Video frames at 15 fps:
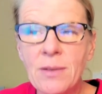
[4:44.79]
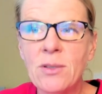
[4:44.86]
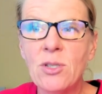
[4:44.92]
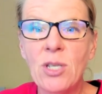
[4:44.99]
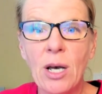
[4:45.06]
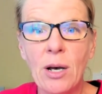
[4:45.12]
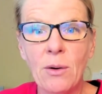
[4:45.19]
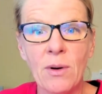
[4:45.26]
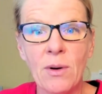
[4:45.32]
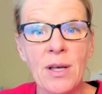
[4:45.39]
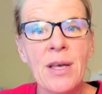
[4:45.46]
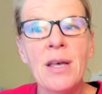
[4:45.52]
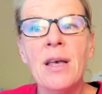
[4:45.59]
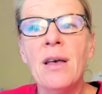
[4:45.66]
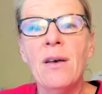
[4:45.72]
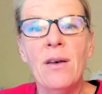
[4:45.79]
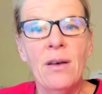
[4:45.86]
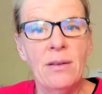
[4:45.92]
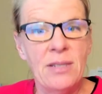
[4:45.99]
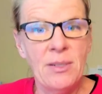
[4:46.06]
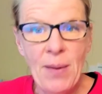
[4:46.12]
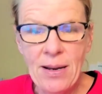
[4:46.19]
So
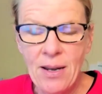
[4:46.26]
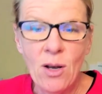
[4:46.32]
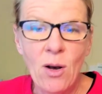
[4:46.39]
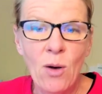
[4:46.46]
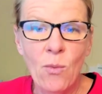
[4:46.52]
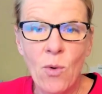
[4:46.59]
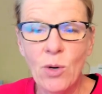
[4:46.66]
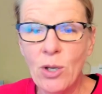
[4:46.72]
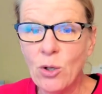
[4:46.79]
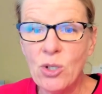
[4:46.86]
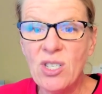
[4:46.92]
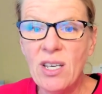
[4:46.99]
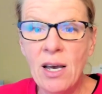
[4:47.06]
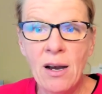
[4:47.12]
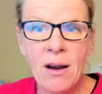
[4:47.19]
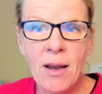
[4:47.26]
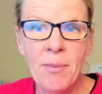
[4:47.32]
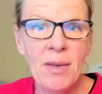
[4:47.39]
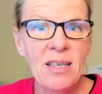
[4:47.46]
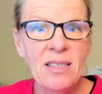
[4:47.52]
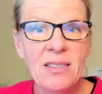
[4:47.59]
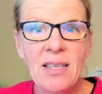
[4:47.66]
depending on what your CRM
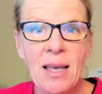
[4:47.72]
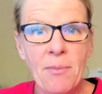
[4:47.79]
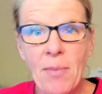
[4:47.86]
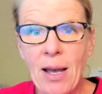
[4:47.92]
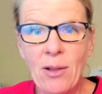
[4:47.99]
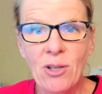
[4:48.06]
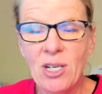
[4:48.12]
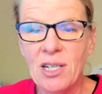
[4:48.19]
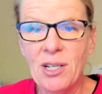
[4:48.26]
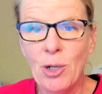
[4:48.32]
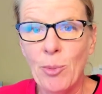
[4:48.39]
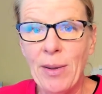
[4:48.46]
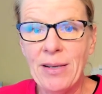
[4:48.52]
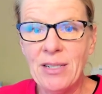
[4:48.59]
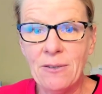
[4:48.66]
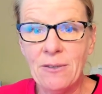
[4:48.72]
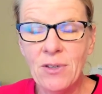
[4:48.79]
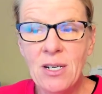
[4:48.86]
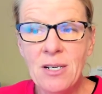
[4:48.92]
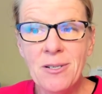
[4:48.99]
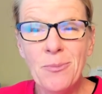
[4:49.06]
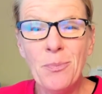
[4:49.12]
is, it might look a little bit
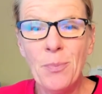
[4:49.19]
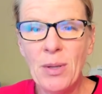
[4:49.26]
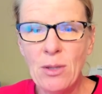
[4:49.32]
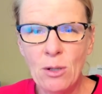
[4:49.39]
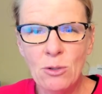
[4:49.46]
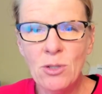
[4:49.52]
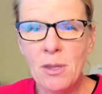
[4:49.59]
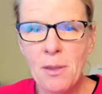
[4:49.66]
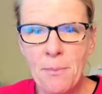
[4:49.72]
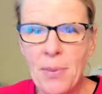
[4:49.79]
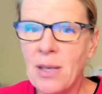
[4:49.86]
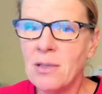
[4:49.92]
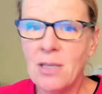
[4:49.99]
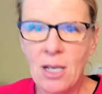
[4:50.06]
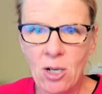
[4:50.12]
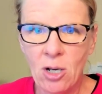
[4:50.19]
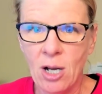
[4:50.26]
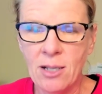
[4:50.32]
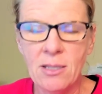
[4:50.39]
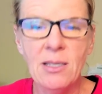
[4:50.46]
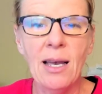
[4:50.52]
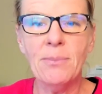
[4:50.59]
different, but those are the basic
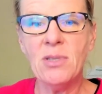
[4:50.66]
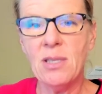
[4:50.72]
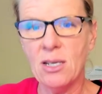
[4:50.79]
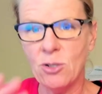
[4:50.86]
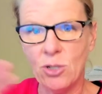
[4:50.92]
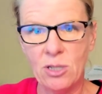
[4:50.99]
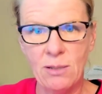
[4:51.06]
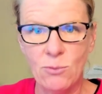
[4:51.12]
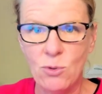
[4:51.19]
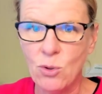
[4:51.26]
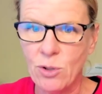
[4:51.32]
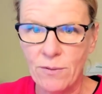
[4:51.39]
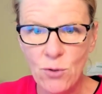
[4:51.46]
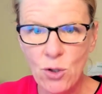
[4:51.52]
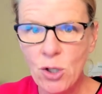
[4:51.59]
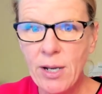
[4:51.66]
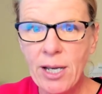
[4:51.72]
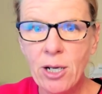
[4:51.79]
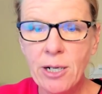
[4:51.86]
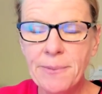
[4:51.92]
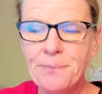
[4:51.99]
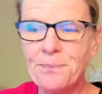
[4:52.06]
concepts. There's some sort of
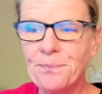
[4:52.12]
trigger